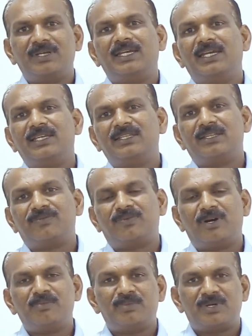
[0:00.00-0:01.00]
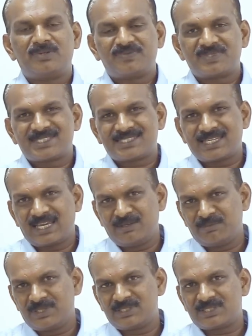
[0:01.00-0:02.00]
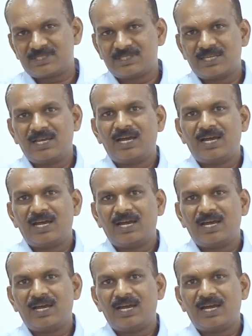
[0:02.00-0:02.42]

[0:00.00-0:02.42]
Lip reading: in the form of Simon's